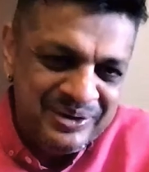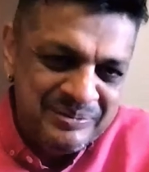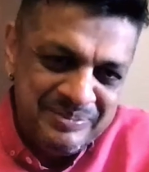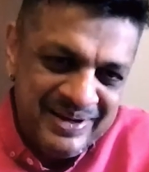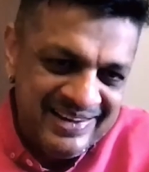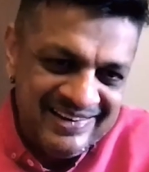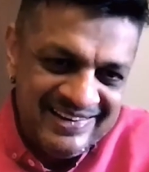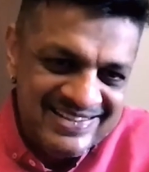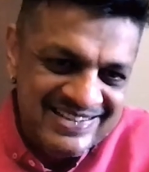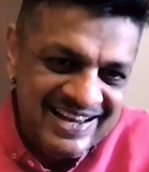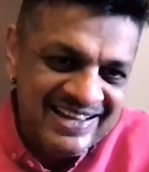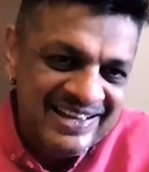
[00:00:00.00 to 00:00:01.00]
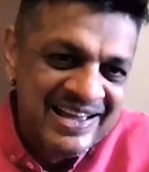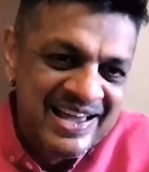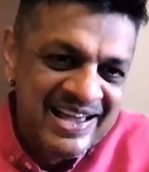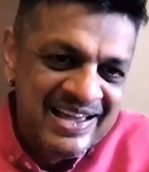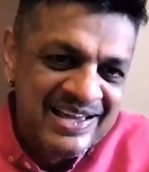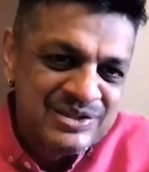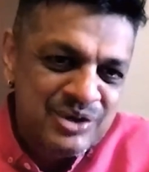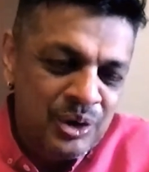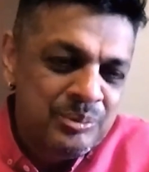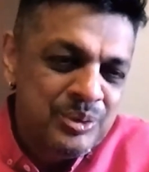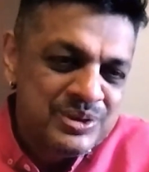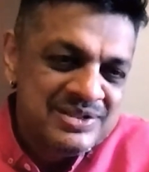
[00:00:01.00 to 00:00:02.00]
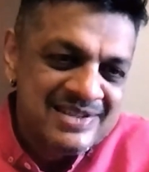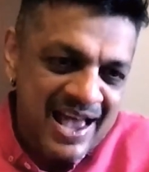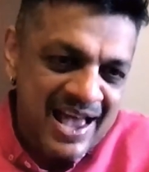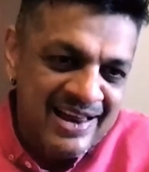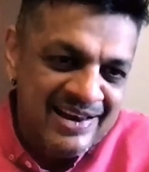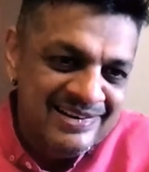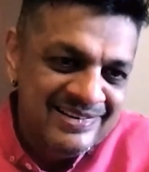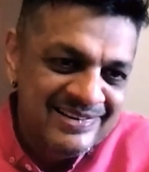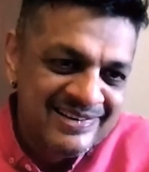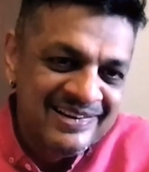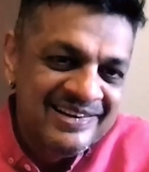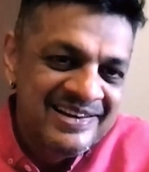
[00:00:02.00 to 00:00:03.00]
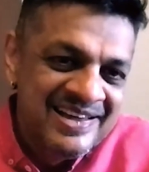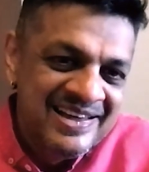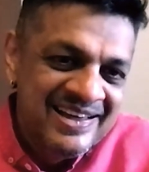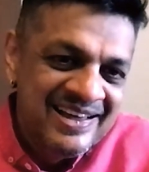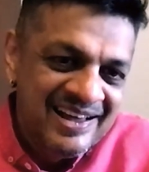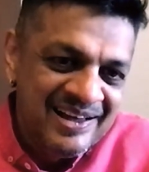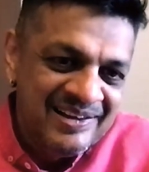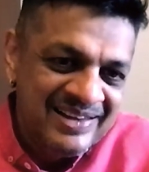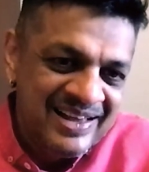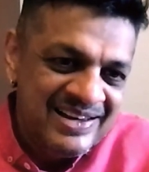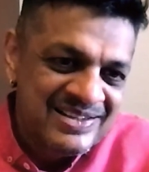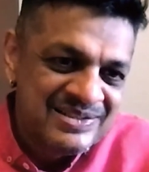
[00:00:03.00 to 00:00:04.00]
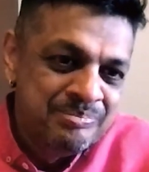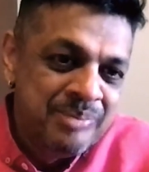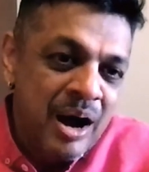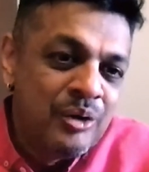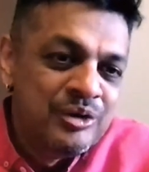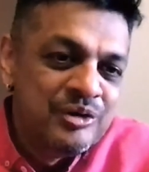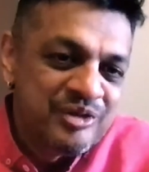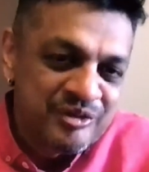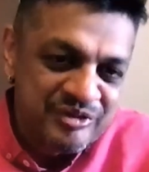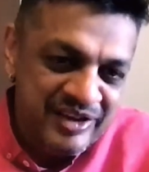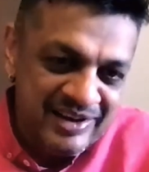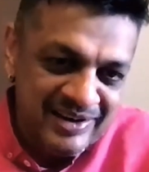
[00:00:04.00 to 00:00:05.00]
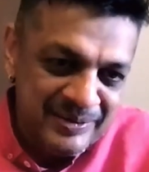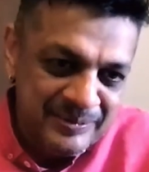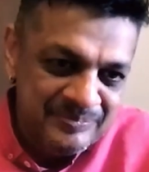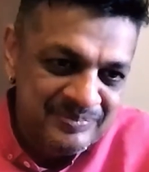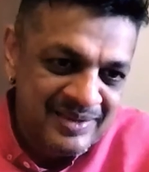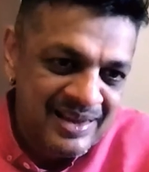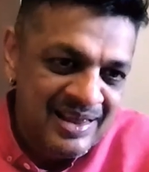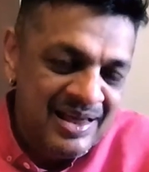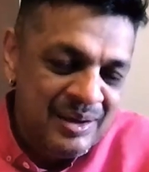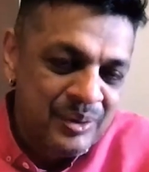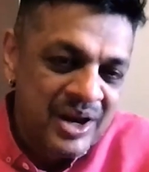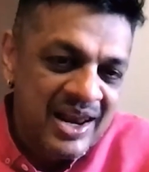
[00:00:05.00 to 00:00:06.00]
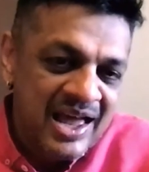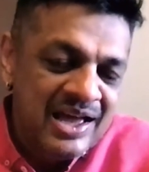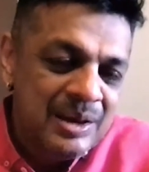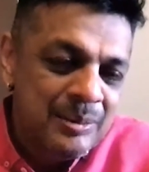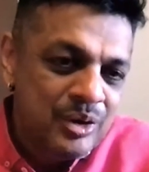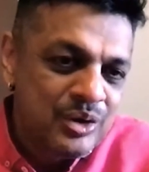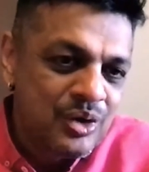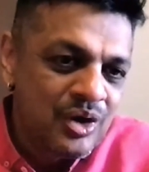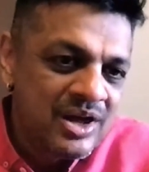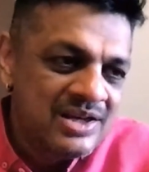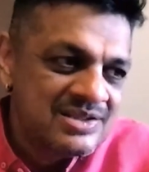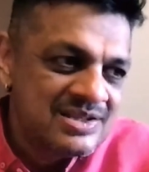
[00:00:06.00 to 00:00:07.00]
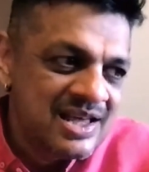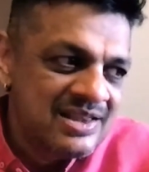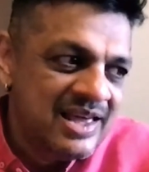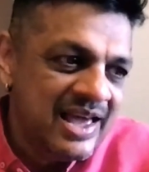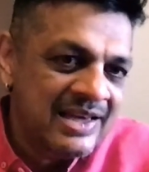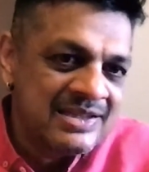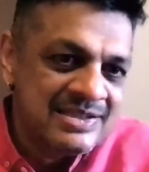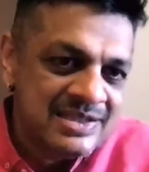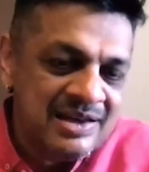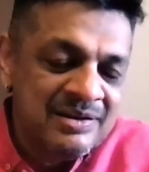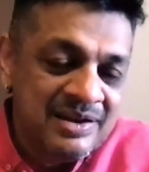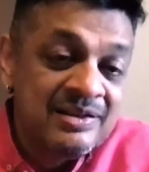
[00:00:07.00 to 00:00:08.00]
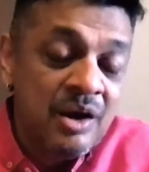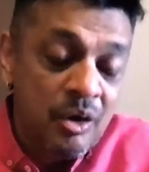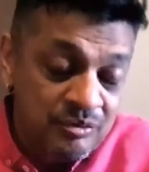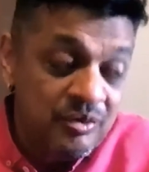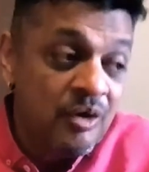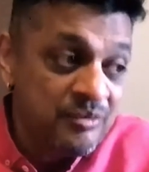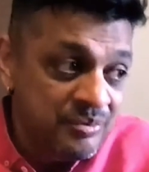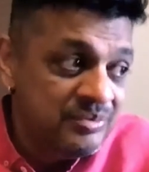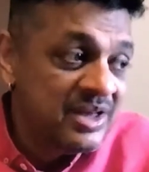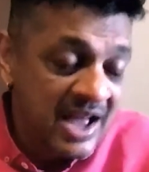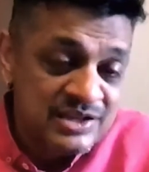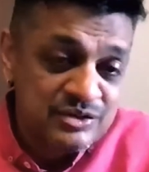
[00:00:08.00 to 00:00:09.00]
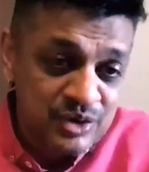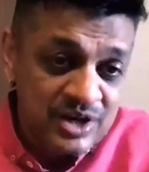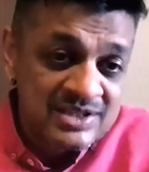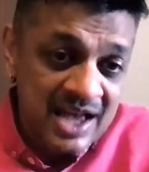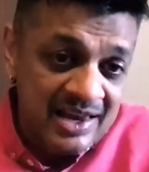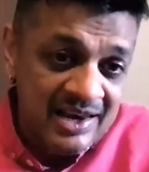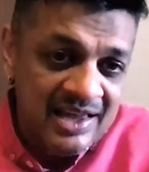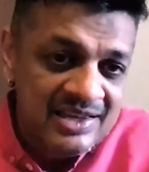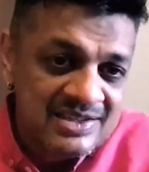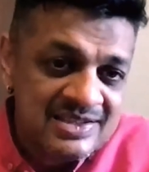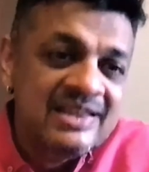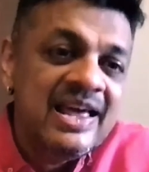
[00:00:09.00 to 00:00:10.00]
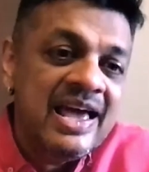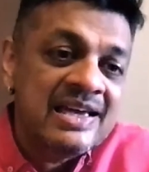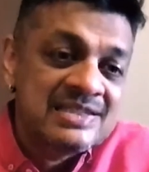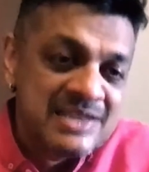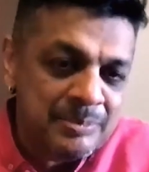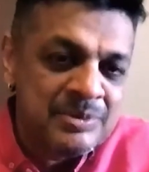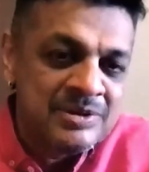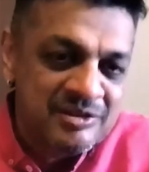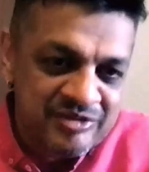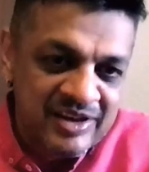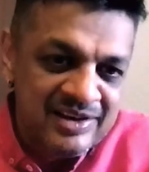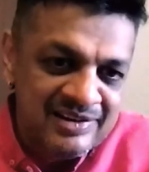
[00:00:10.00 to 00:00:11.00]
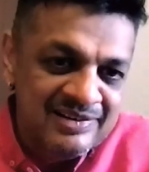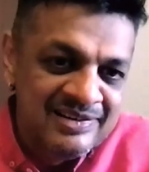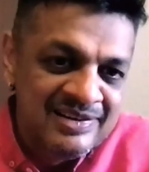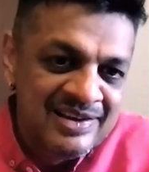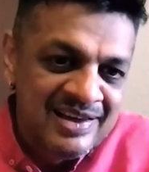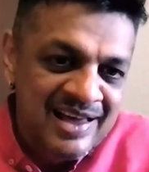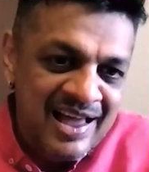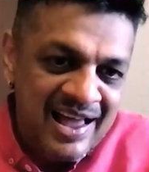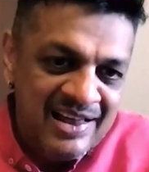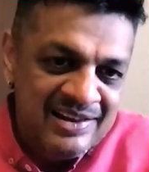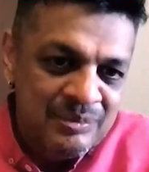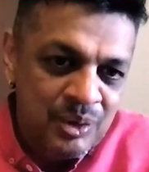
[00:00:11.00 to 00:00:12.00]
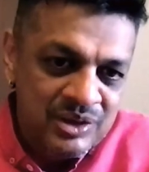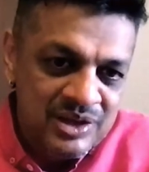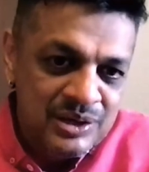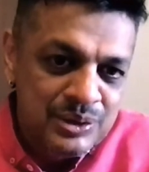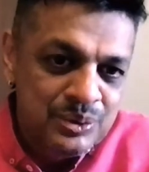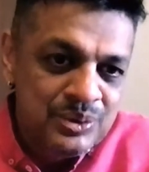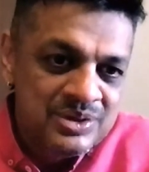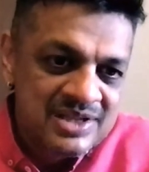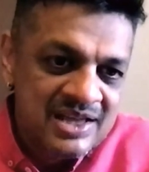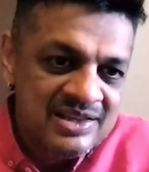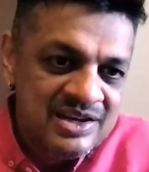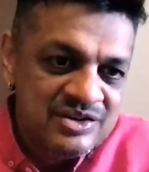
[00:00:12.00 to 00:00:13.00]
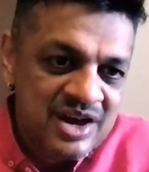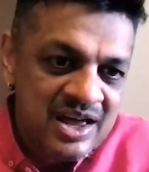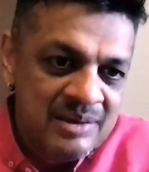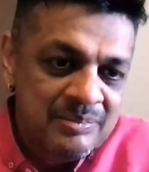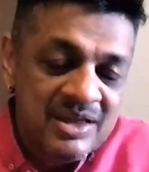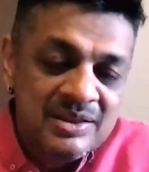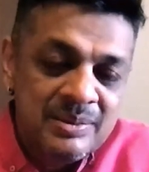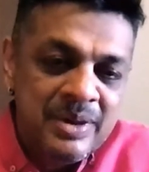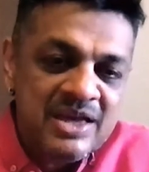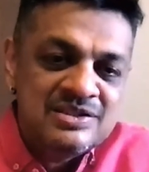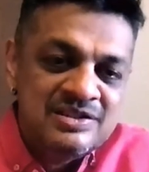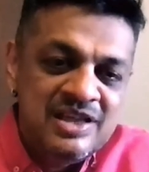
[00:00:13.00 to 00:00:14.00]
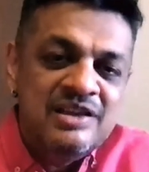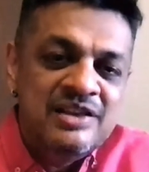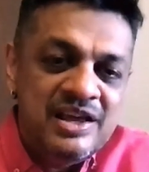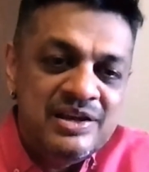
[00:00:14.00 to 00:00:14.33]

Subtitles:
a plate. It's like it's almost sad that it's bound for failure. What I like about drawings is that of the kinds of drawings I like is that they accept the failure, and what they do is that they try and make the best. They